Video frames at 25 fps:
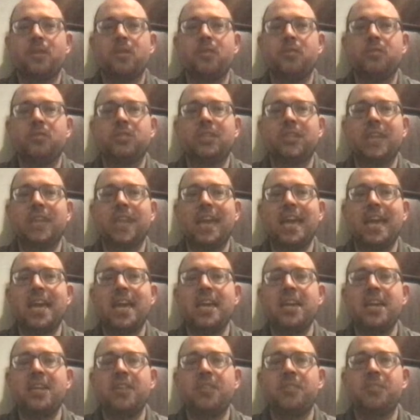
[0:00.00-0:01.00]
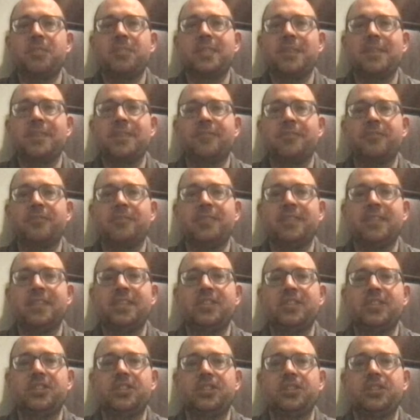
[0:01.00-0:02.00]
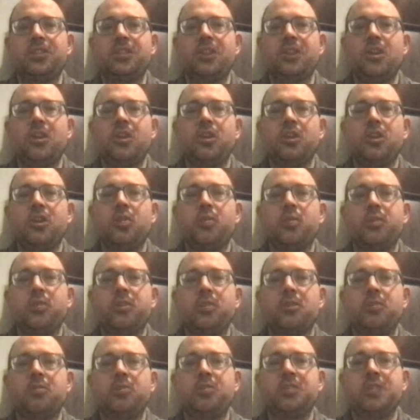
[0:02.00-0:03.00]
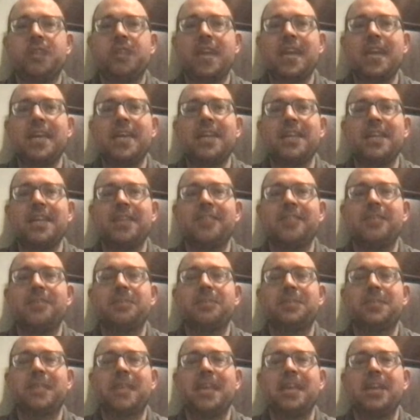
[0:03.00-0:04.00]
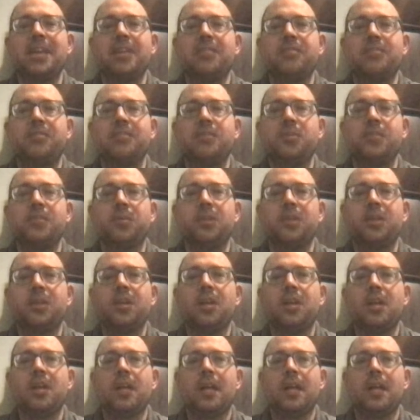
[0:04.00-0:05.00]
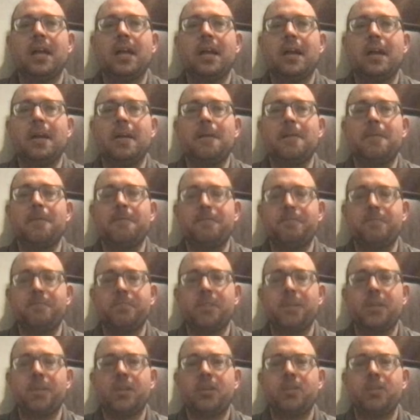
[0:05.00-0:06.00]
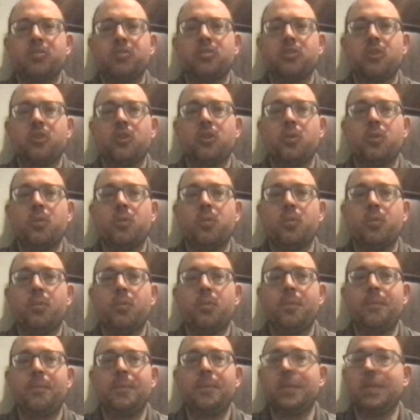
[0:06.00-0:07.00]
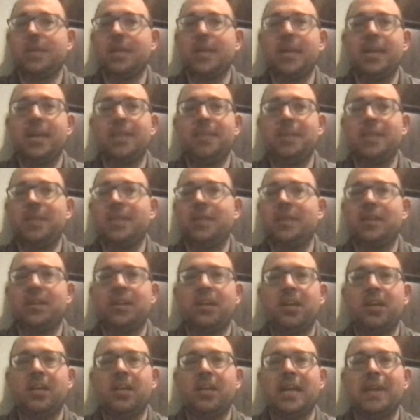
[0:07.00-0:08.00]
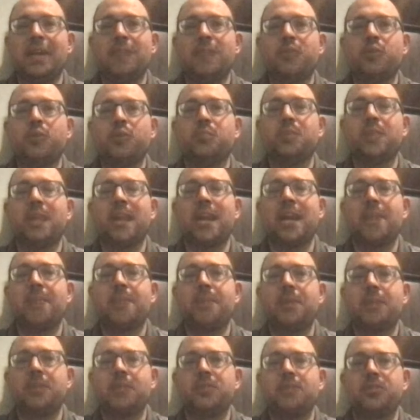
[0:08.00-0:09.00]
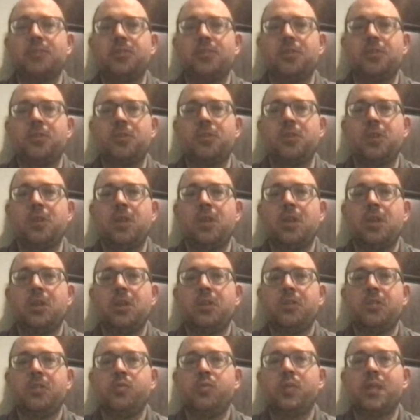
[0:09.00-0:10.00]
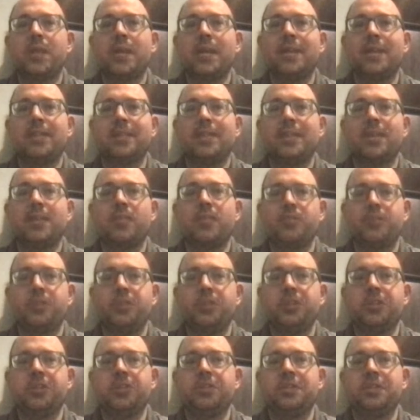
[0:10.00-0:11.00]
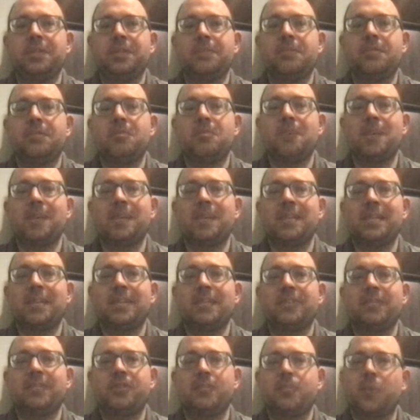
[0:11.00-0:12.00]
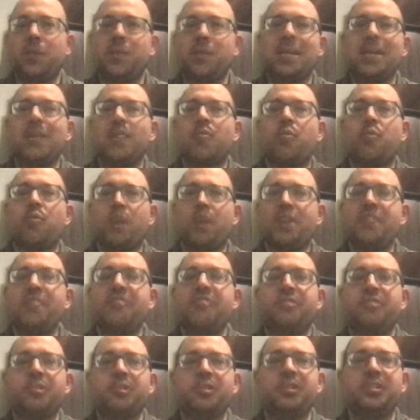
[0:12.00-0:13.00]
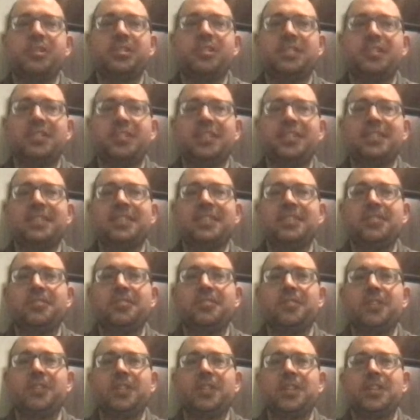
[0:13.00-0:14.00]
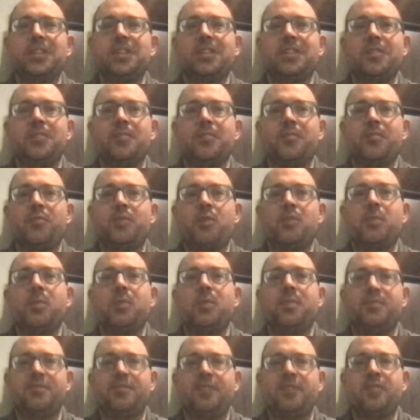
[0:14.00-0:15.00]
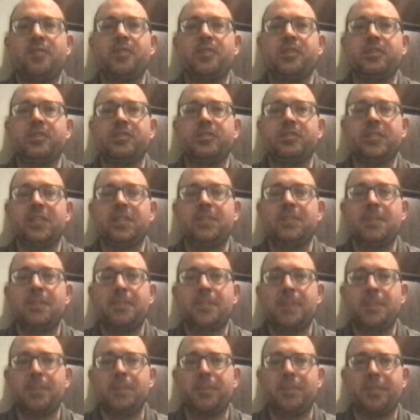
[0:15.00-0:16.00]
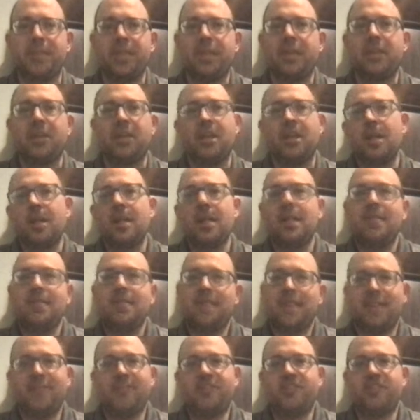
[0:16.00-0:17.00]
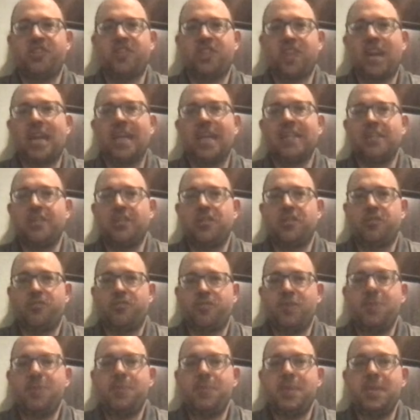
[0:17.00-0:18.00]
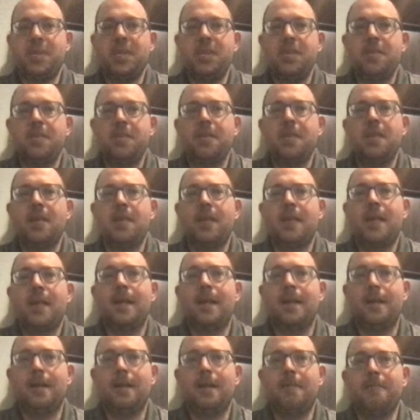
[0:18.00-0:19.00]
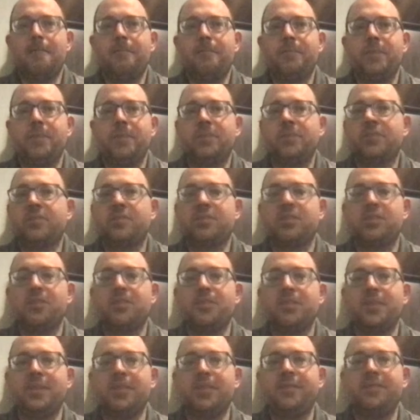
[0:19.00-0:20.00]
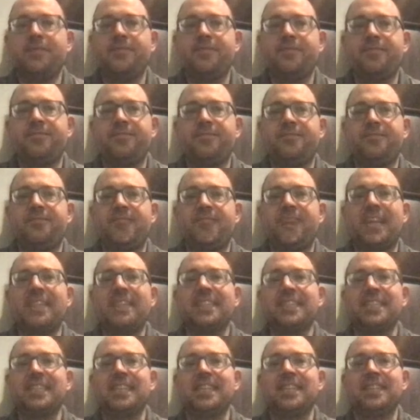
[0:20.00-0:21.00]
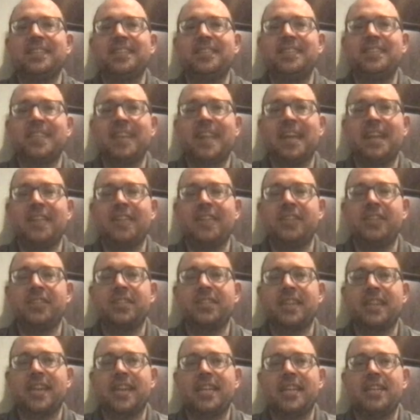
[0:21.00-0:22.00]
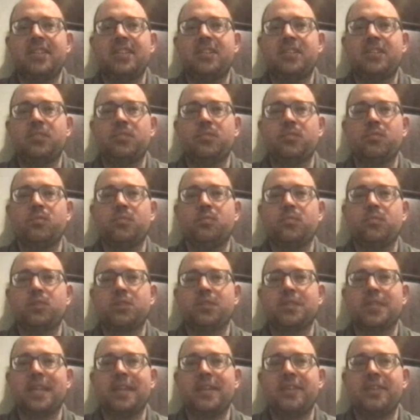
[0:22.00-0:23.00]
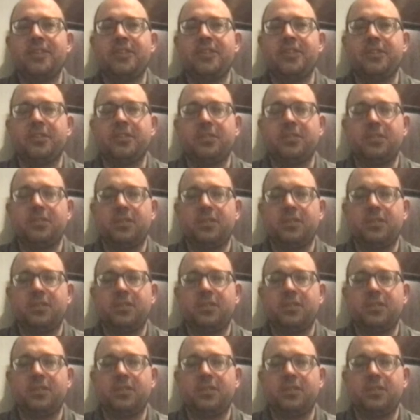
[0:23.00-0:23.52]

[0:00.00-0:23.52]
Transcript: Coach K, there was that flirtation, you know, with Coach K, and he ended up staying at Duke. An absolute blockbuster. UConn's got a really good team coming back next year. Probably not quite as good as this year, the year before, but a very good team that people think they have a shot to three-peat. It's going to be fascinating to see how this kind of works out here.